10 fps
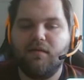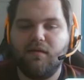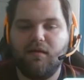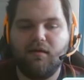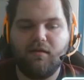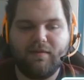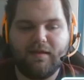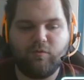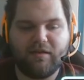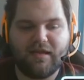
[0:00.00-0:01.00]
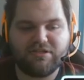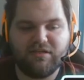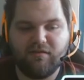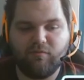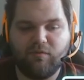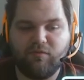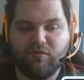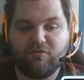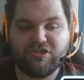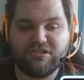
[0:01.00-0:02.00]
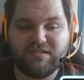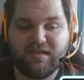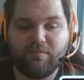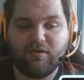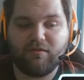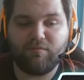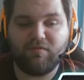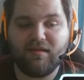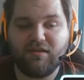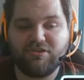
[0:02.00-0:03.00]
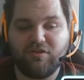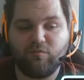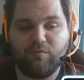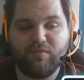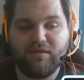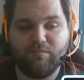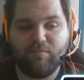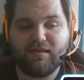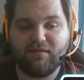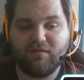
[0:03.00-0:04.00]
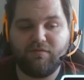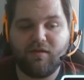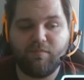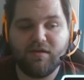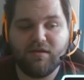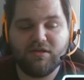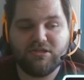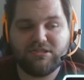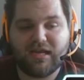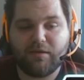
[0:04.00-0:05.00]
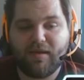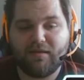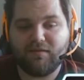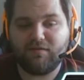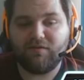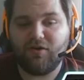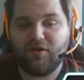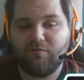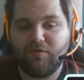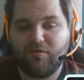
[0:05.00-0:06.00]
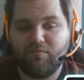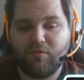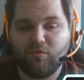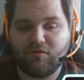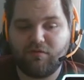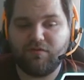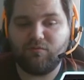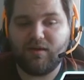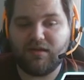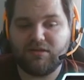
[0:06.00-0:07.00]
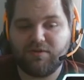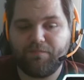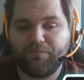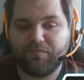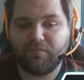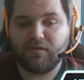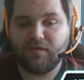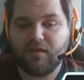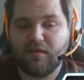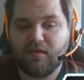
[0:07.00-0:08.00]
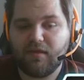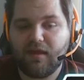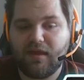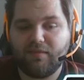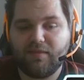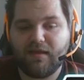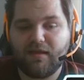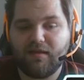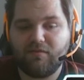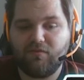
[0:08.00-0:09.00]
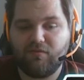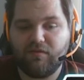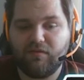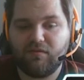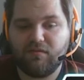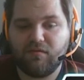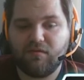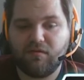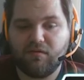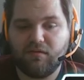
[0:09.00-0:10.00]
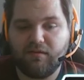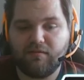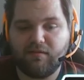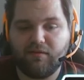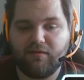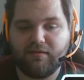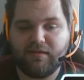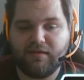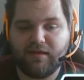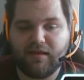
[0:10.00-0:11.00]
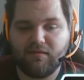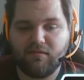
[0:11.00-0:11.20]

That would actually, when we just think about the percentages, would be betting the flop, check back the turn with most of his range, and then as you see, let's calculate that again.